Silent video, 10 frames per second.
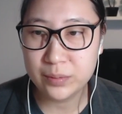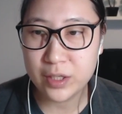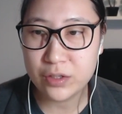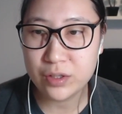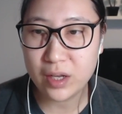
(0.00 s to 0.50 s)

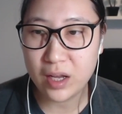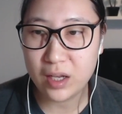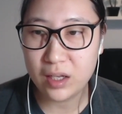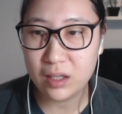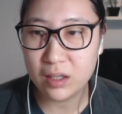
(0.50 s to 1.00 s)

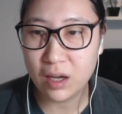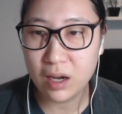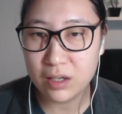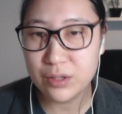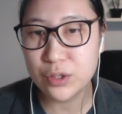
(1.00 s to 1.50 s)

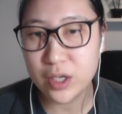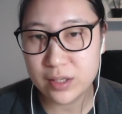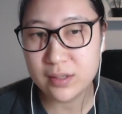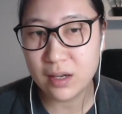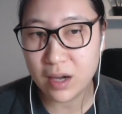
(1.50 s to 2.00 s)
you're trying to
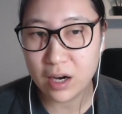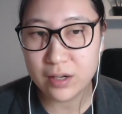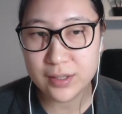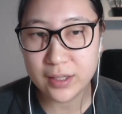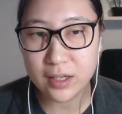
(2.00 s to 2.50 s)
sell a higher
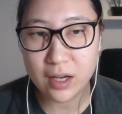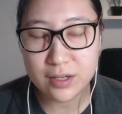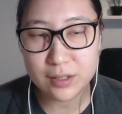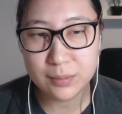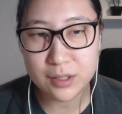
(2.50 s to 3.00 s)
ticket
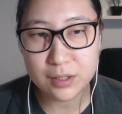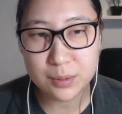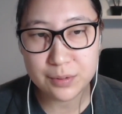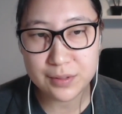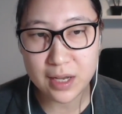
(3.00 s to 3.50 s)
item in
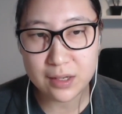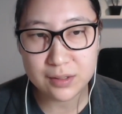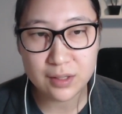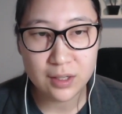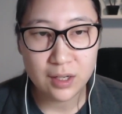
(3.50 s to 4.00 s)
terms of SaaS,